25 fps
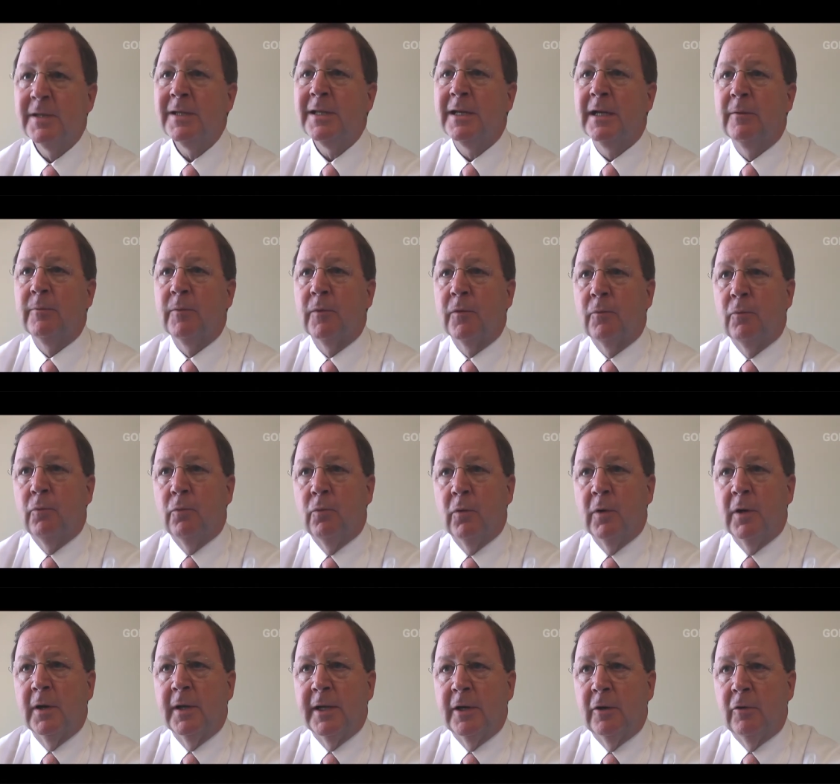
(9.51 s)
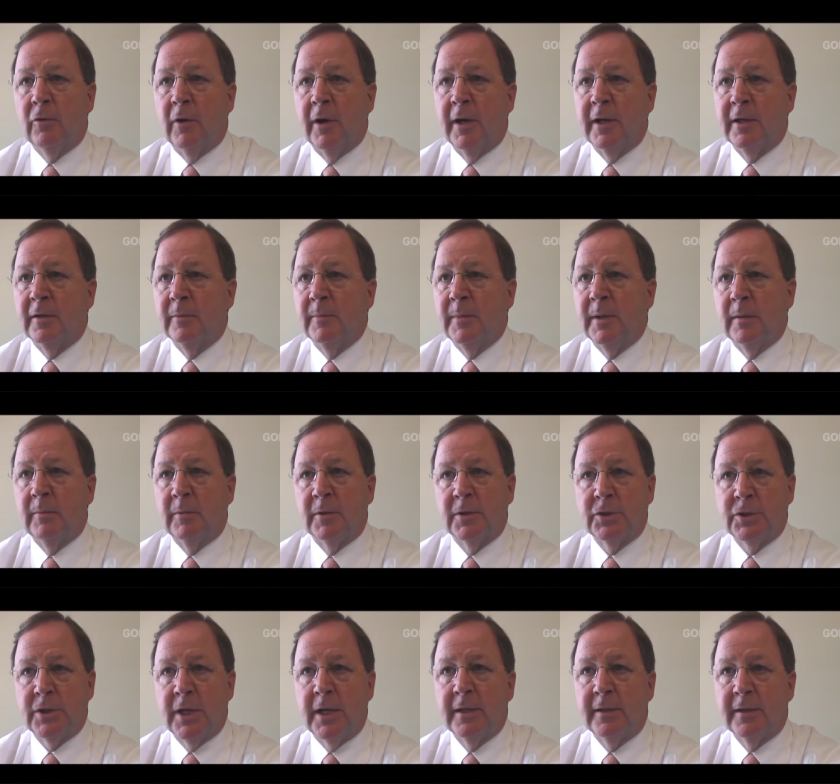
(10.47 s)
and it was really great to be able to
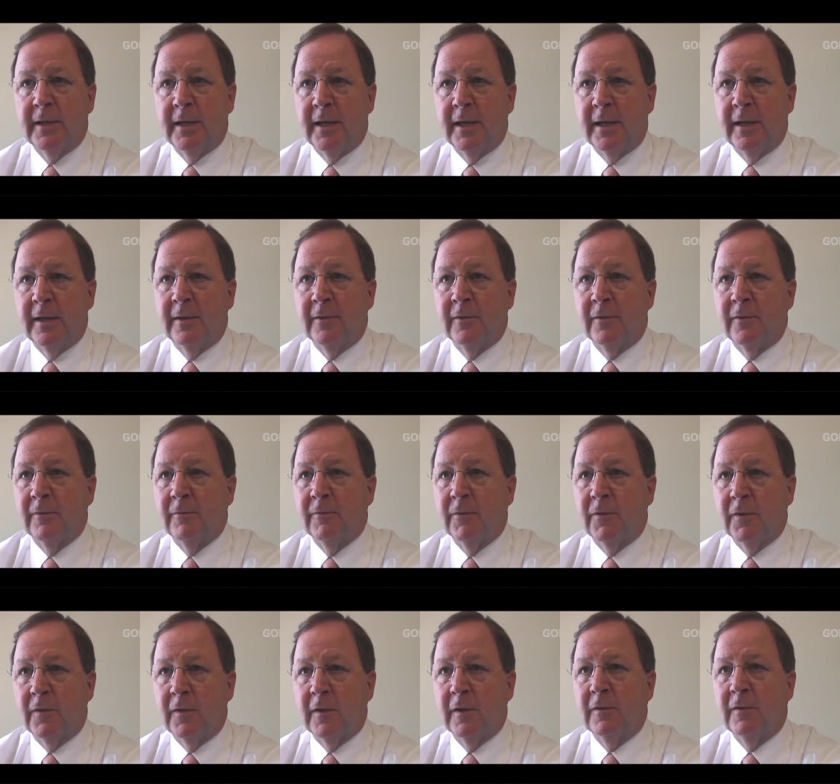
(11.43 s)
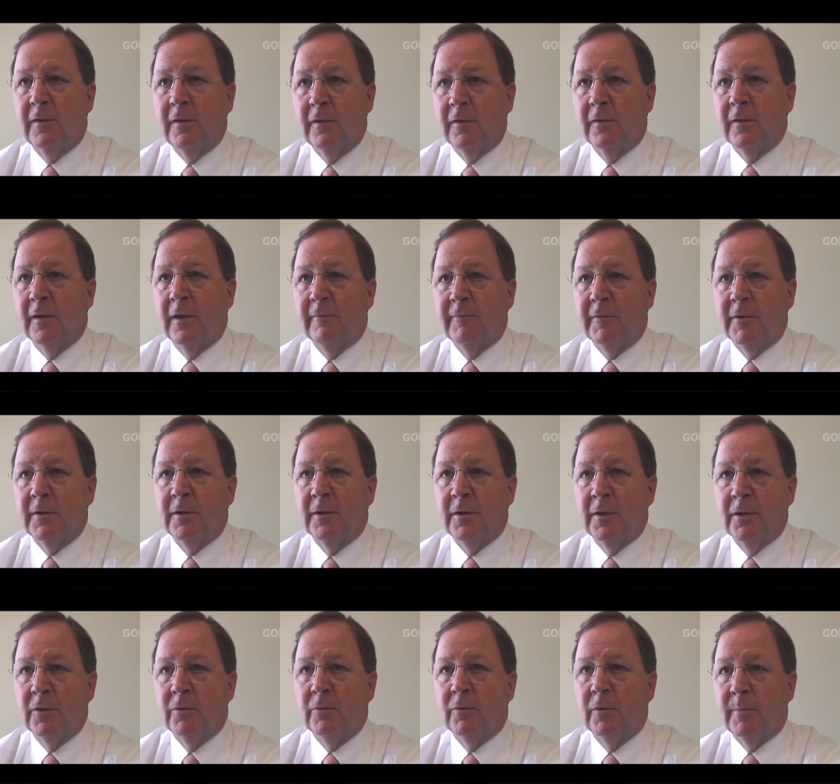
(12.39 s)
shake the hands of sixty-seven
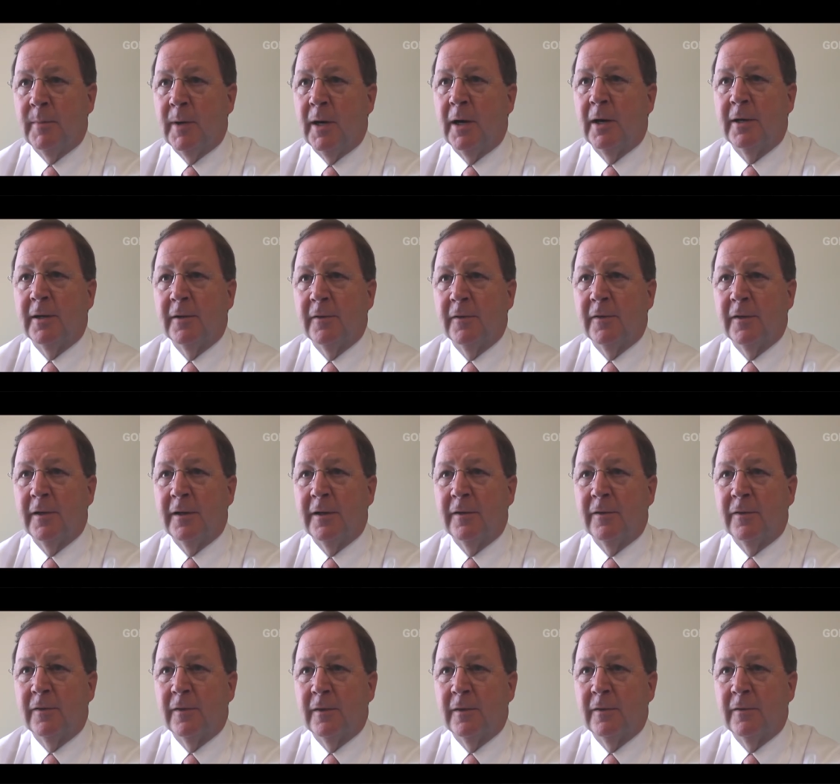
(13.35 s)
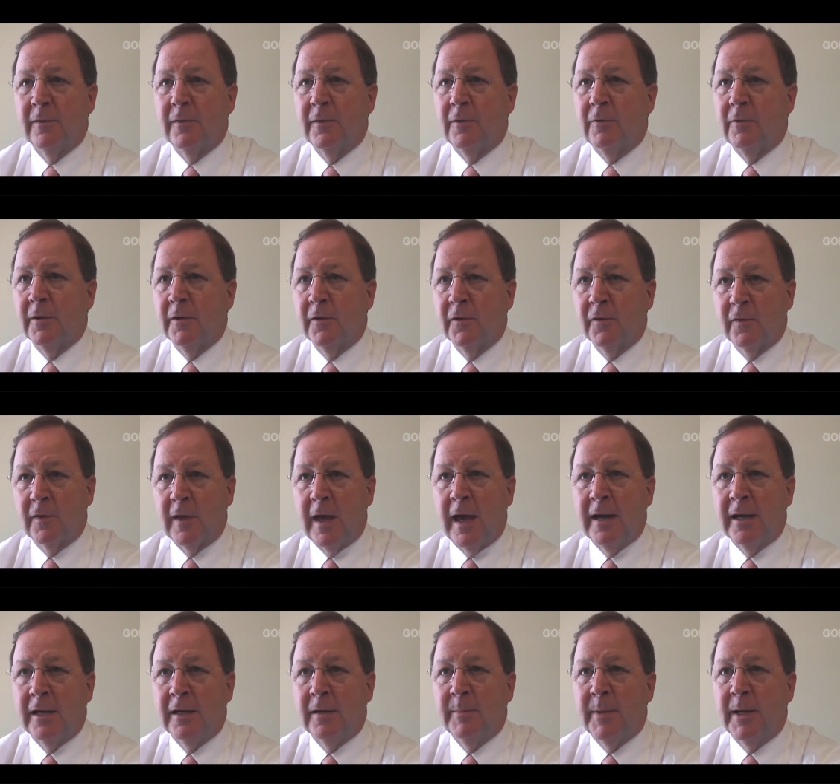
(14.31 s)
new American citizens that are
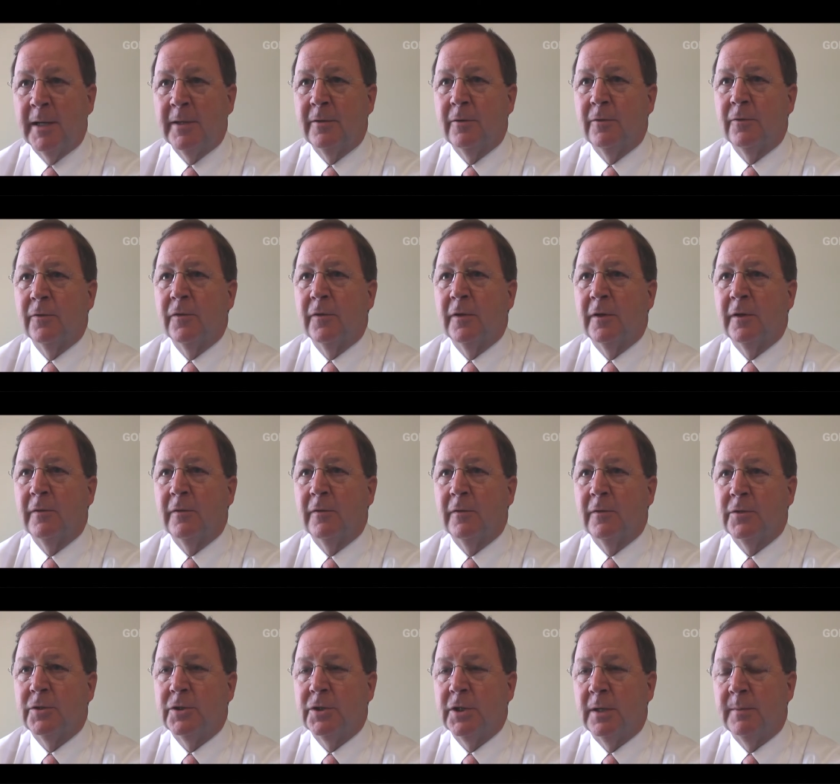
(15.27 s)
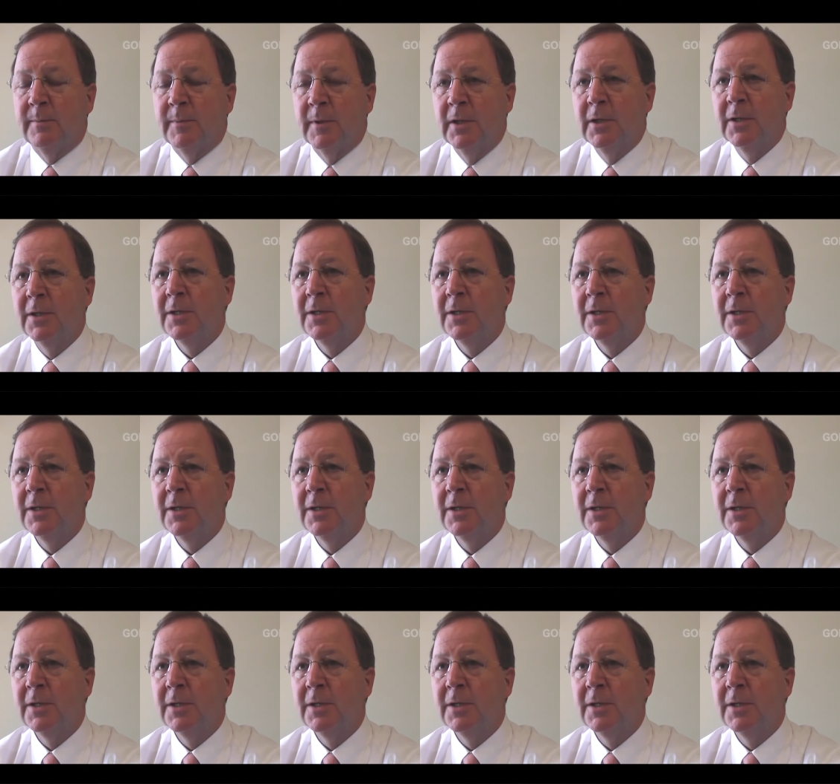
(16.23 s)
excited about their citizenship,